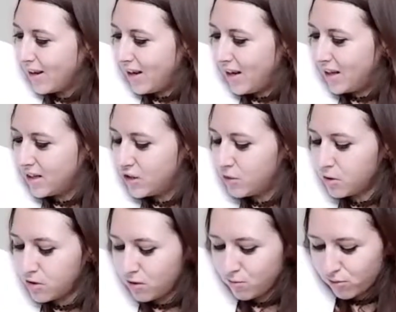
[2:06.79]
And the
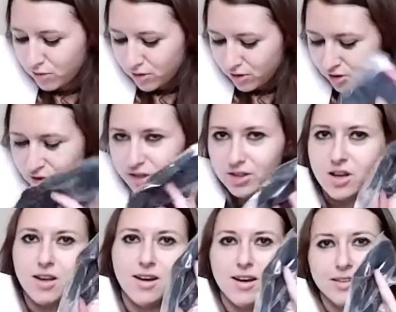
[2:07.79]
most important thing,
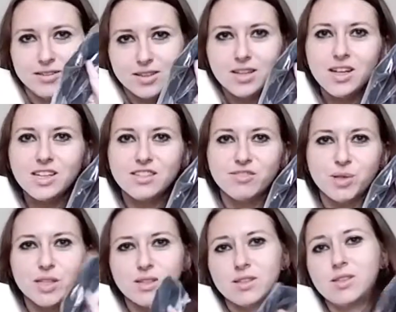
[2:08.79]
the glove,
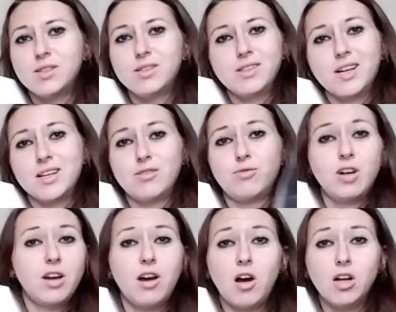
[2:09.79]
because this got
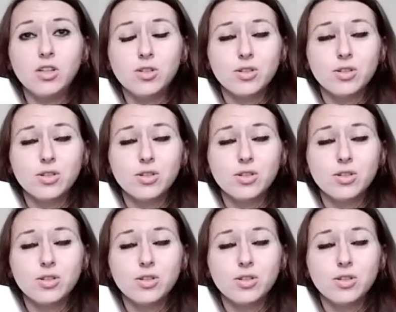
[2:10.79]
really hot.